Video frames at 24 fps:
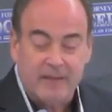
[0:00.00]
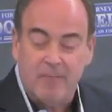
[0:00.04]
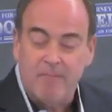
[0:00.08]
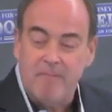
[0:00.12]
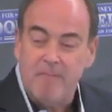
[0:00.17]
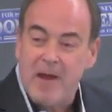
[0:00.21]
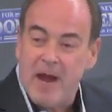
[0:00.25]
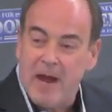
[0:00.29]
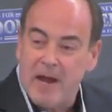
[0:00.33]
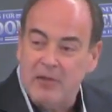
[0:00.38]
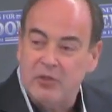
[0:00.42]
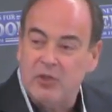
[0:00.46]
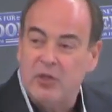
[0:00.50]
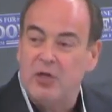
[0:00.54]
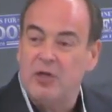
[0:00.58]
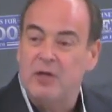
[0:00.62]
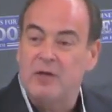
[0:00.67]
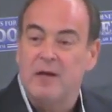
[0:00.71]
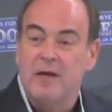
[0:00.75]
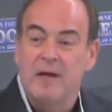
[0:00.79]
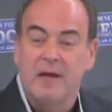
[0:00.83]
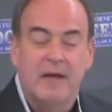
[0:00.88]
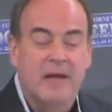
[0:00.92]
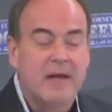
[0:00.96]

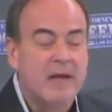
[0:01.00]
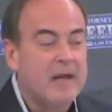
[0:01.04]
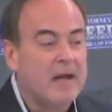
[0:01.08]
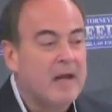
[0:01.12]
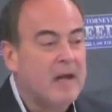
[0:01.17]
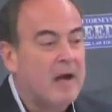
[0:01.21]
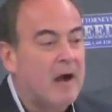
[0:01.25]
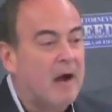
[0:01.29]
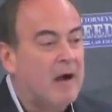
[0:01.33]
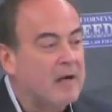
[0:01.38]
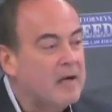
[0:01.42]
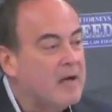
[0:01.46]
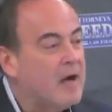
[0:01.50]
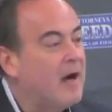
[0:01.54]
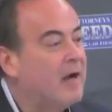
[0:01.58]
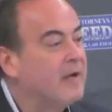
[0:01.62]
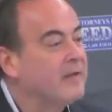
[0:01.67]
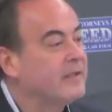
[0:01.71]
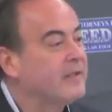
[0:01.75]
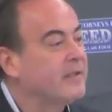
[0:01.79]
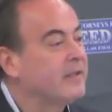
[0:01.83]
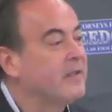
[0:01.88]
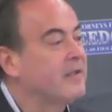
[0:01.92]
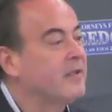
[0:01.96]
Imagine a
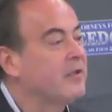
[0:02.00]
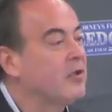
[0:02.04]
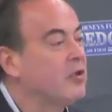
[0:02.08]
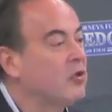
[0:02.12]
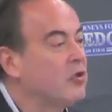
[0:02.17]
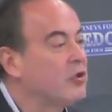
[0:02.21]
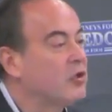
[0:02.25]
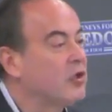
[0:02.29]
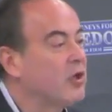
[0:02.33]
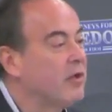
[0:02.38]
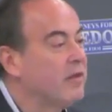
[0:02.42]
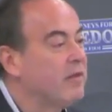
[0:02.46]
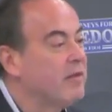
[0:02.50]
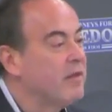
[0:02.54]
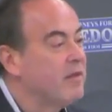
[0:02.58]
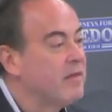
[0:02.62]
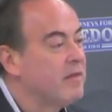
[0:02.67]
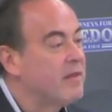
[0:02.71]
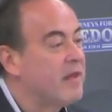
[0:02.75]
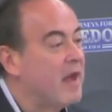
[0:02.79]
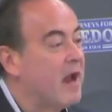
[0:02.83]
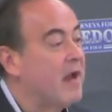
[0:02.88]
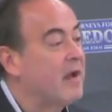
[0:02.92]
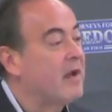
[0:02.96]
Constitution
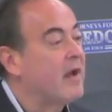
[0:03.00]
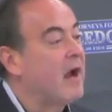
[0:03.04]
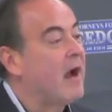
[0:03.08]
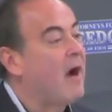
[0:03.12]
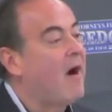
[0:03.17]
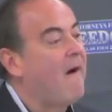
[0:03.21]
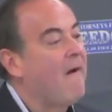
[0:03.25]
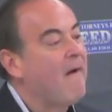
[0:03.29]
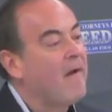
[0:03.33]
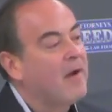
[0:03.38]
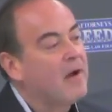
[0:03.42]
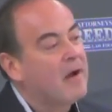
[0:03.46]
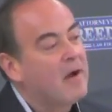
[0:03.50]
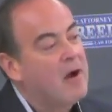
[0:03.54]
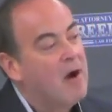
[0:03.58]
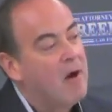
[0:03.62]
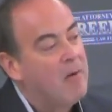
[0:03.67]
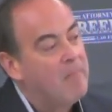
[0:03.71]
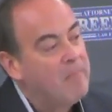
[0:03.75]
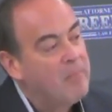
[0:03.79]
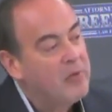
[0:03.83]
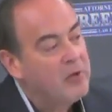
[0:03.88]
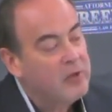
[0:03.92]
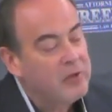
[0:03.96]
that
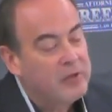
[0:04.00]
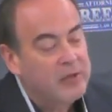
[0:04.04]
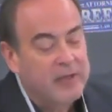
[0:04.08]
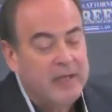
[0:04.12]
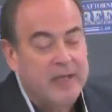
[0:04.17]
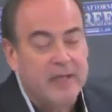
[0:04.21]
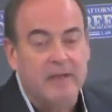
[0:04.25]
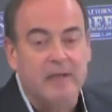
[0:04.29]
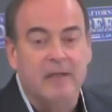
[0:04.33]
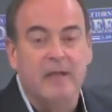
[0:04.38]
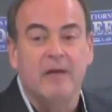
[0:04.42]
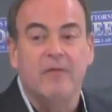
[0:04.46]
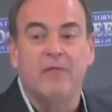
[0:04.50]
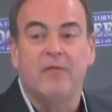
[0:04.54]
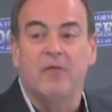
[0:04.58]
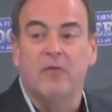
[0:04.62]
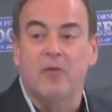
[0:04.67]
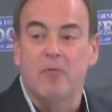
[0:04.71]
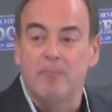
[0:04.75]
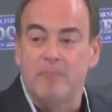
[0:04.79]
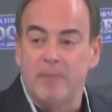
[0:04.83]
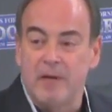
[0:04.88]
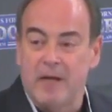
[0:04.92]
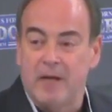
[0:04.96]
completely
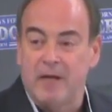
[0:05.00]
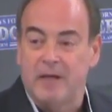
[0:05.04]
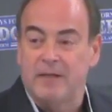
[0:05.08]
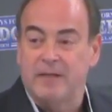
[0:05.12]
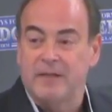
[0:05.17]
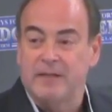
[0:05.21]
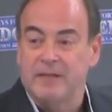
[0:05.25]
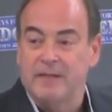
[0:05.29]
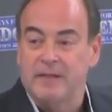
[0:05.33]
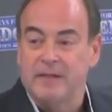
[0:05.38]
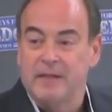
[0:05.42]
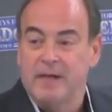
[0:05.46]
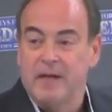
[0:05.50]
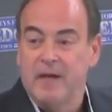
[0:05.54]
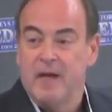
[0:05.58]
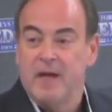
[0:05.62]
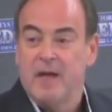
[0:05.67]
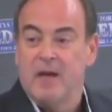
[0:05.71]
forbids